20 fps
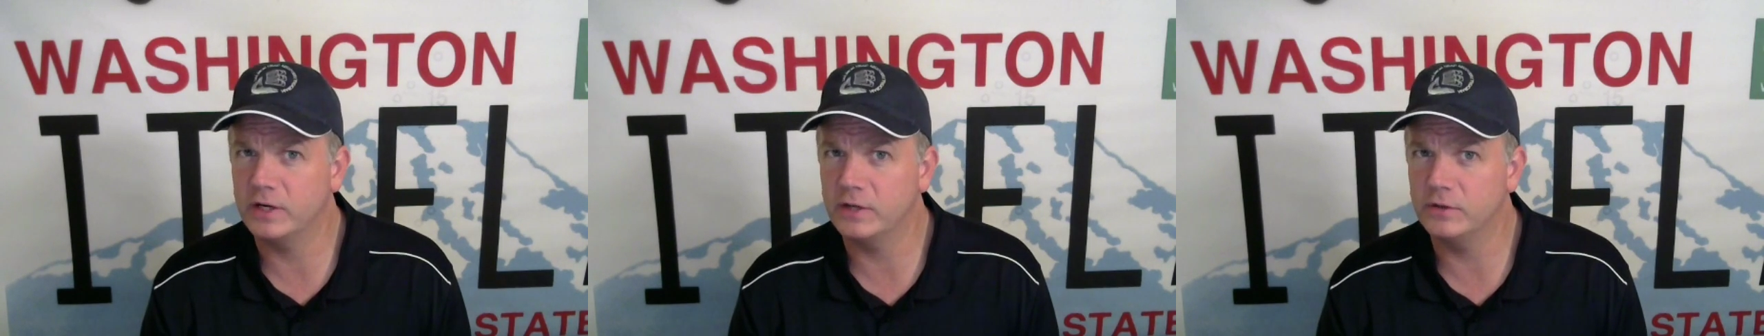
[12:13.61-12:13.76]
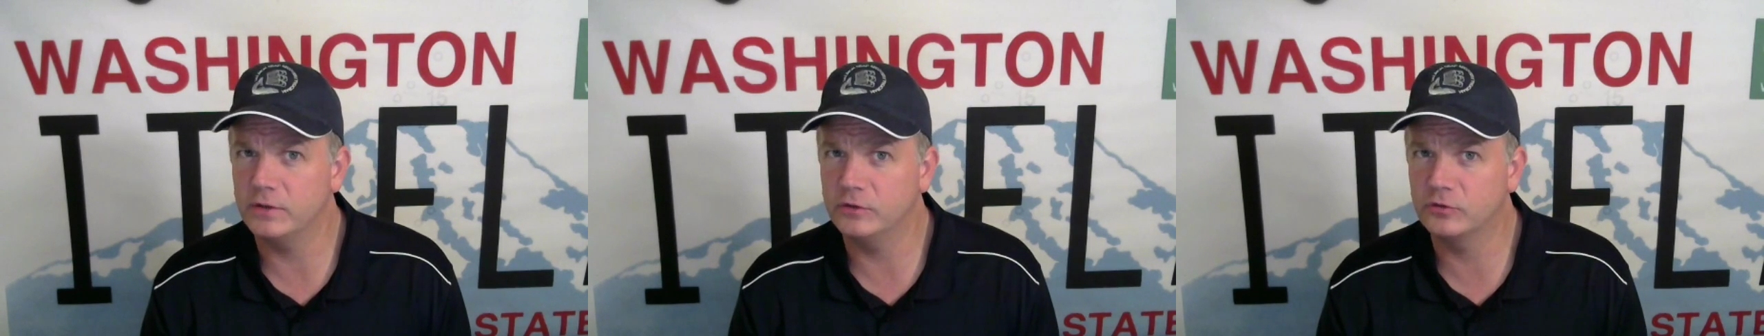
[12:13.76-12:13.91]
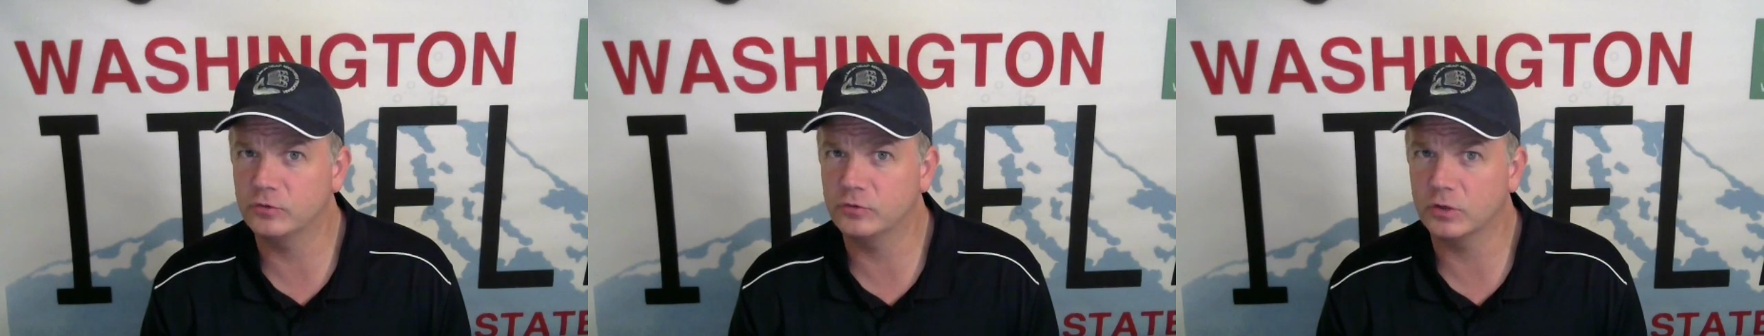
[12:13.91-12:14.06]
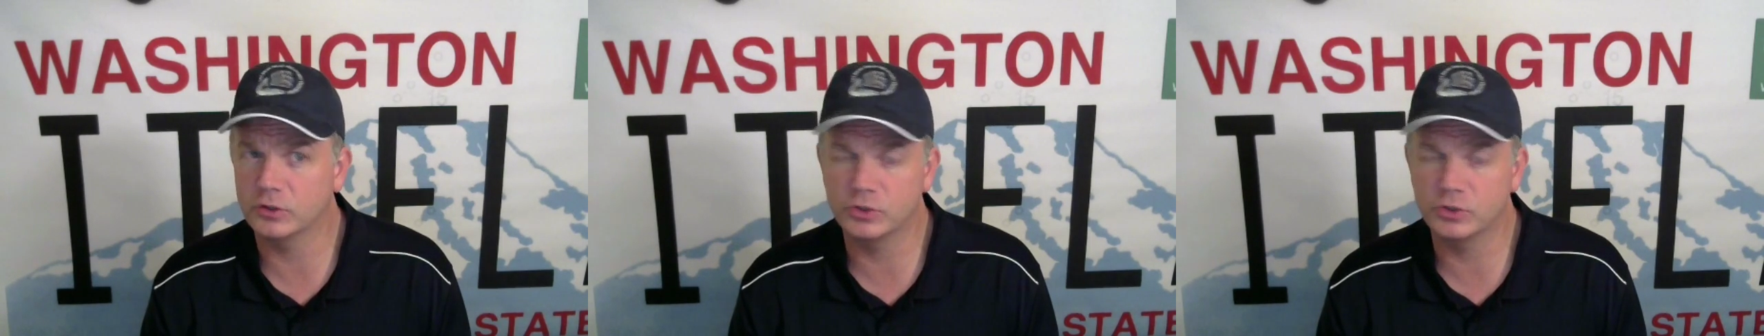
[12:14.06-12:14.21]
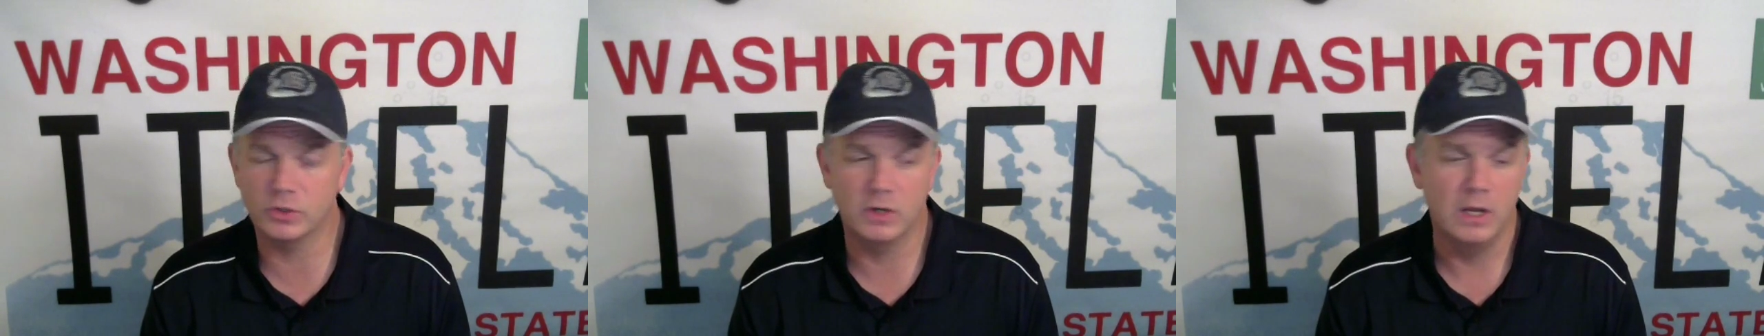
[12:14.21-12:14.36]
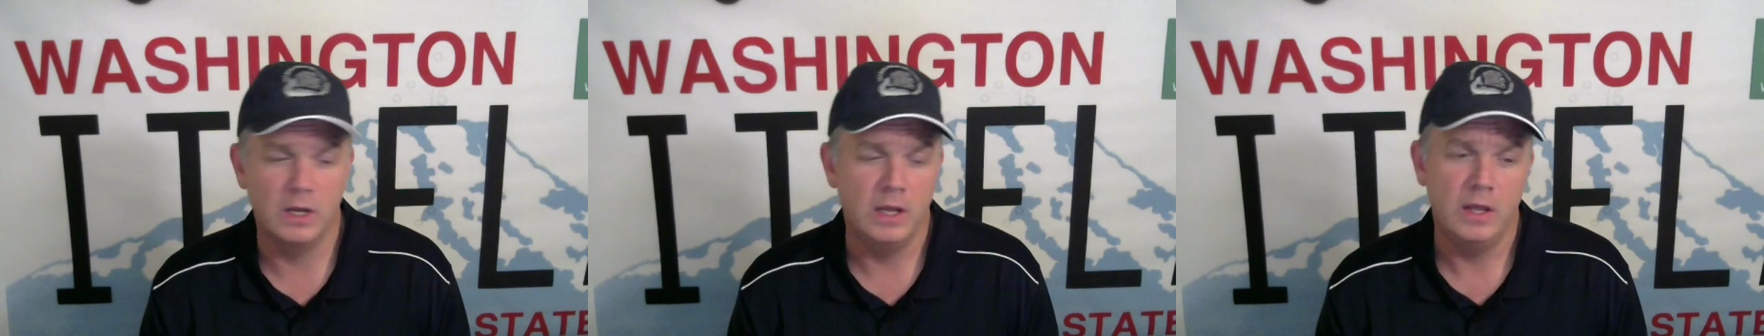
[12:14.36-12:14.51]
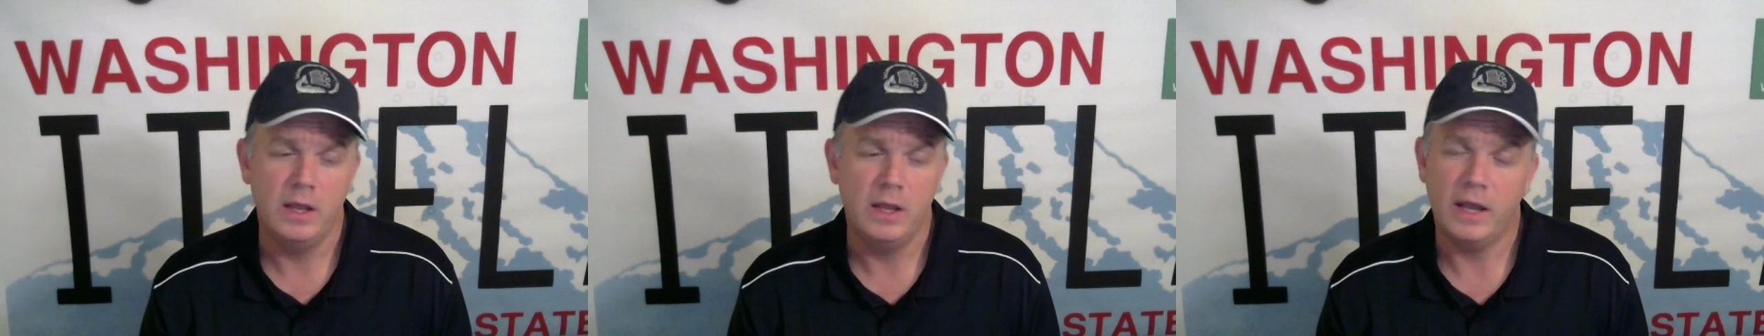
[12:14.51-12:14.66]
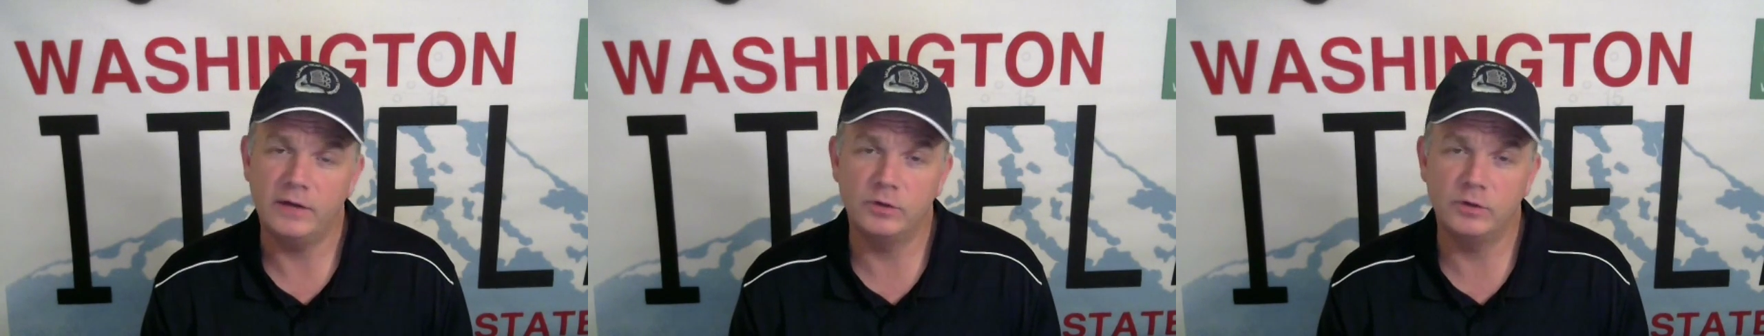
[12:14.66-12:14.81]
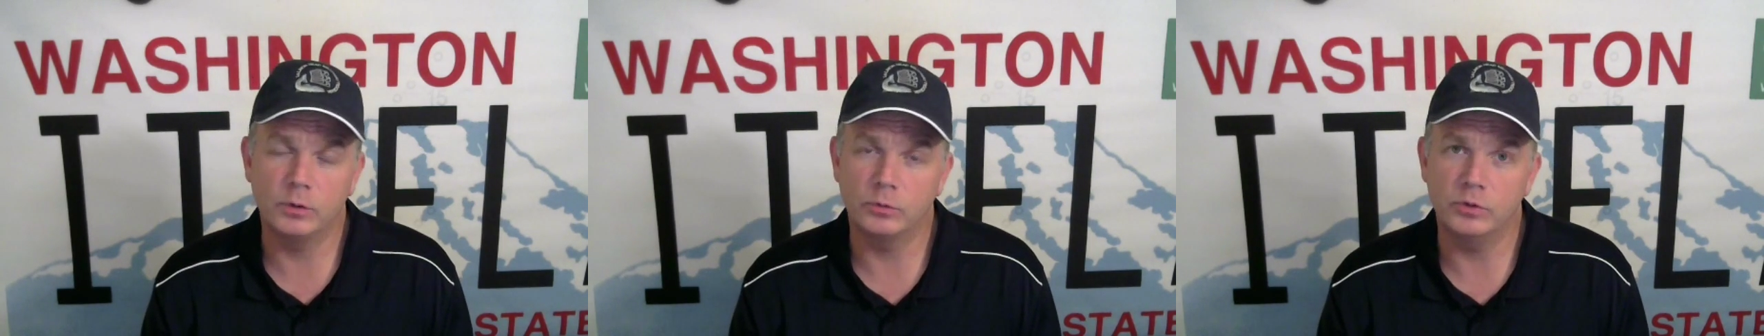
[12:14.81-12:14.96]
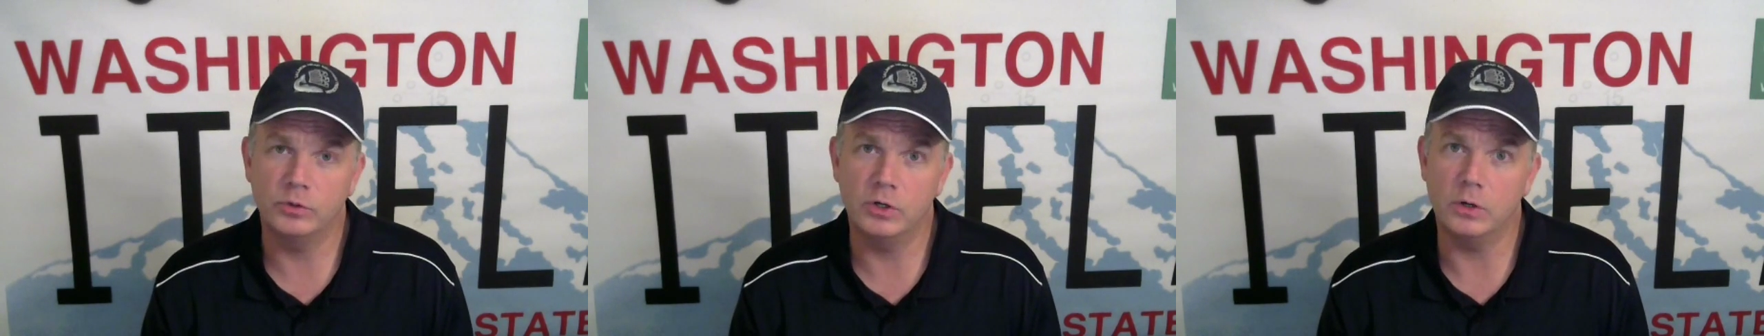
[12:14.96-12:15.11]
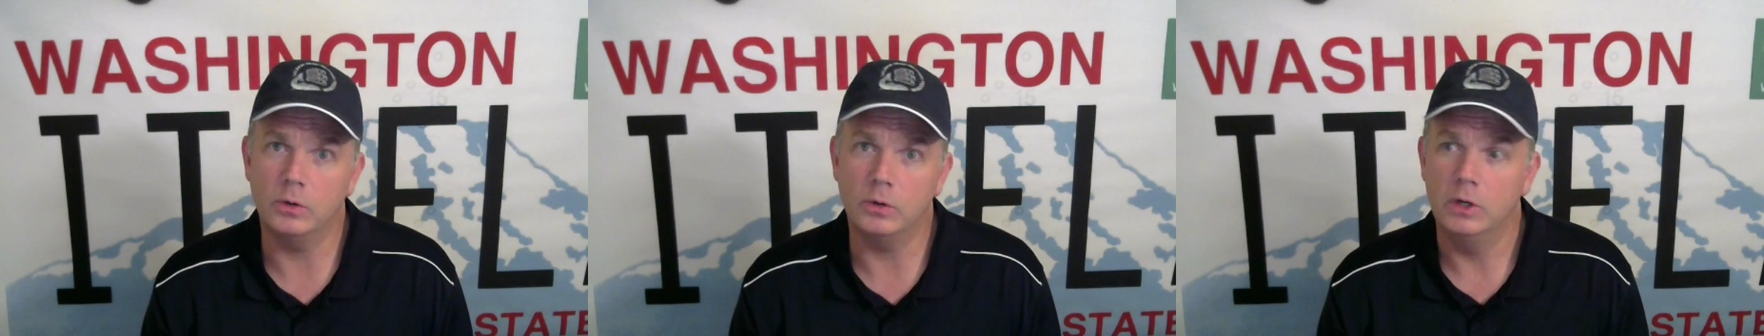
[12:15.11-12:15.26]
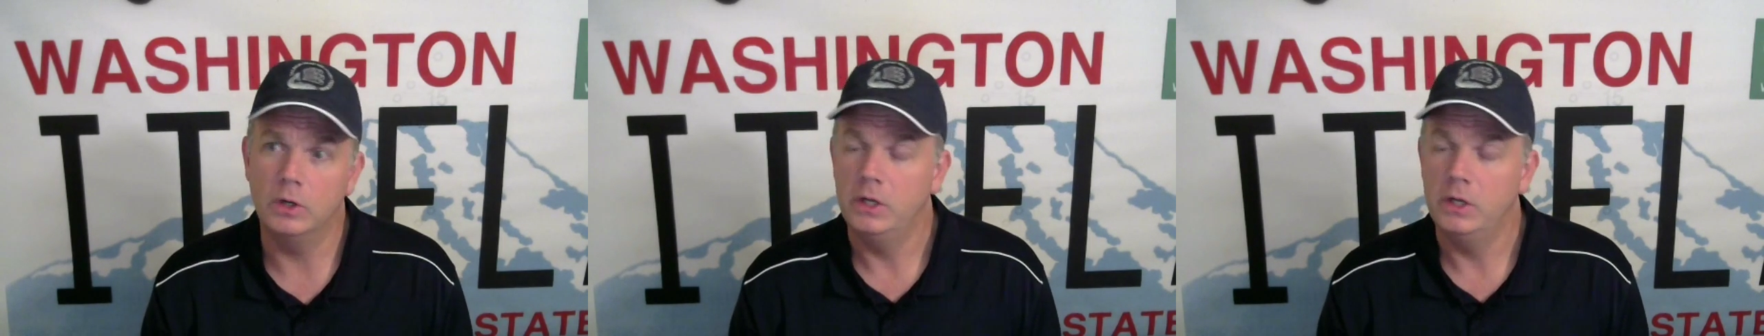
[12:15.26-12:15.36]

of this structure? I don't know.